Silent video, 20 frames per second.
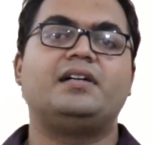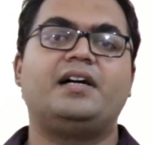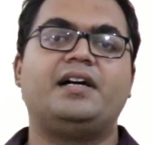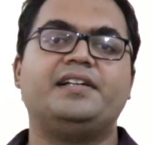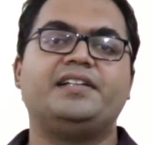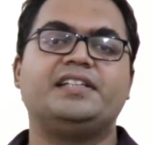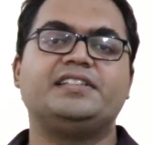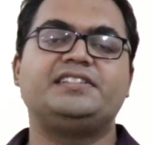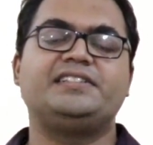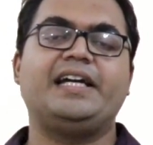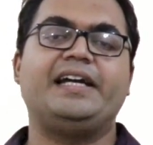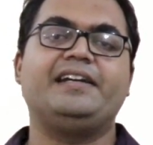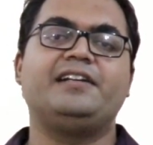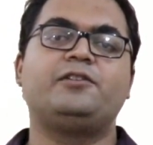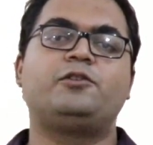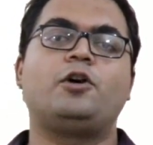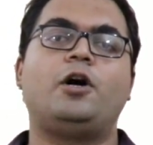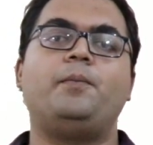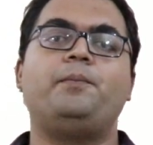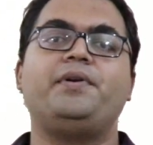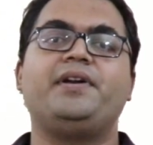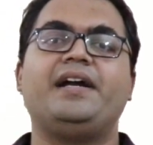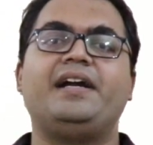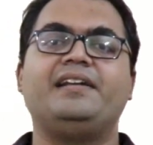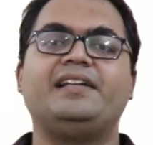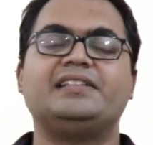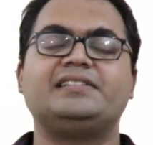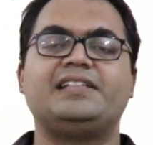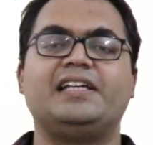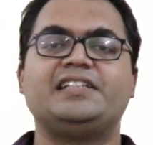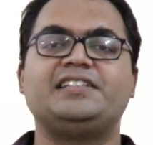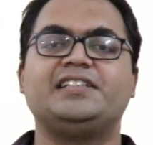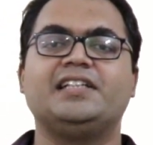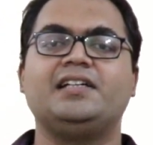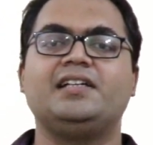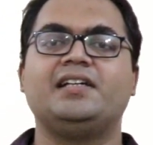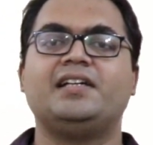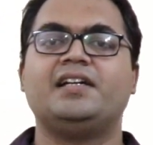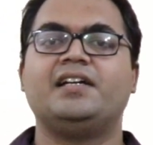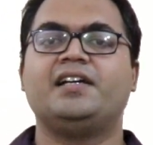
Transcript: understand and comprehend this lecture.